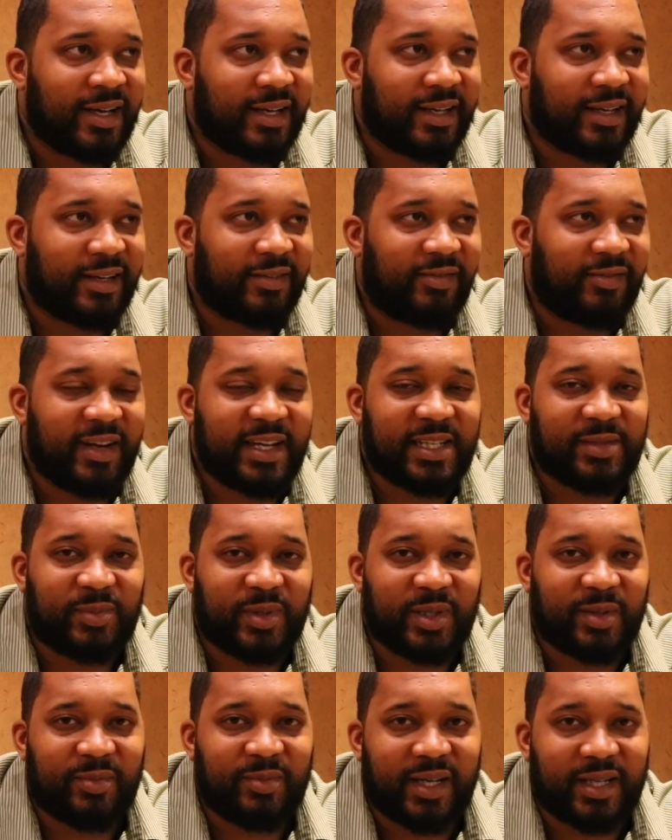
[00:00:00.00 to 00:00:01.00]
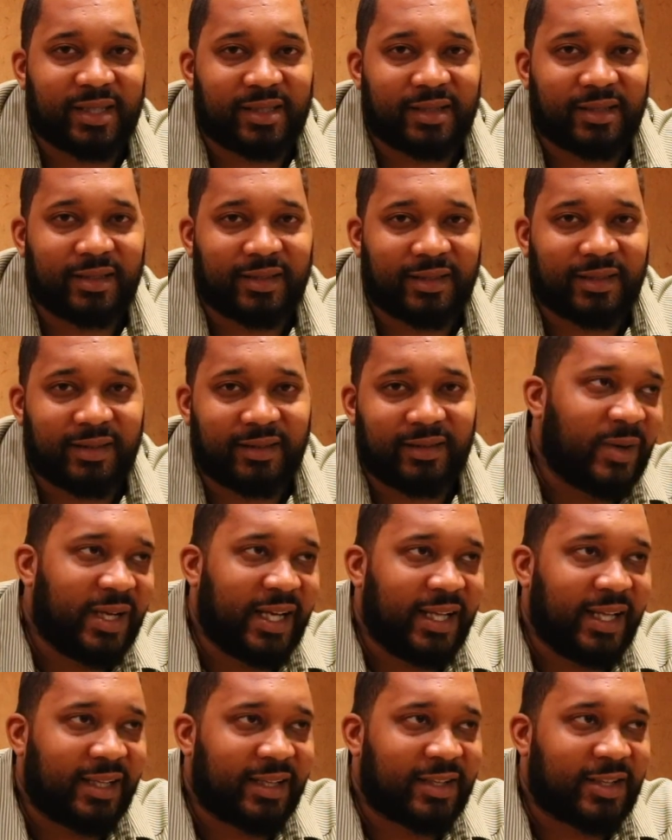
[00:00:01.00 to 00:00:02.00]
get a Facebook message. We
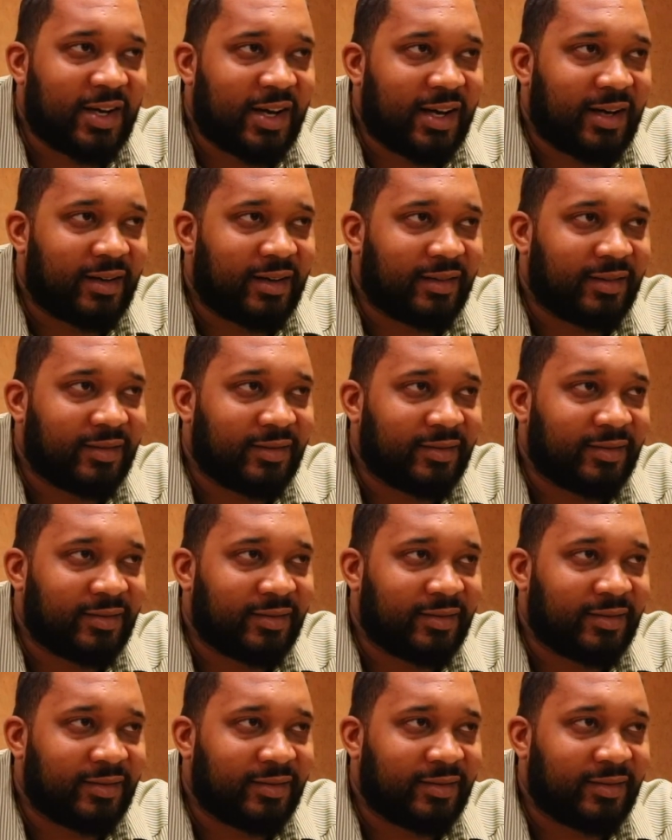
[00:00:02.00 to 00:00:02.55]
need to talk.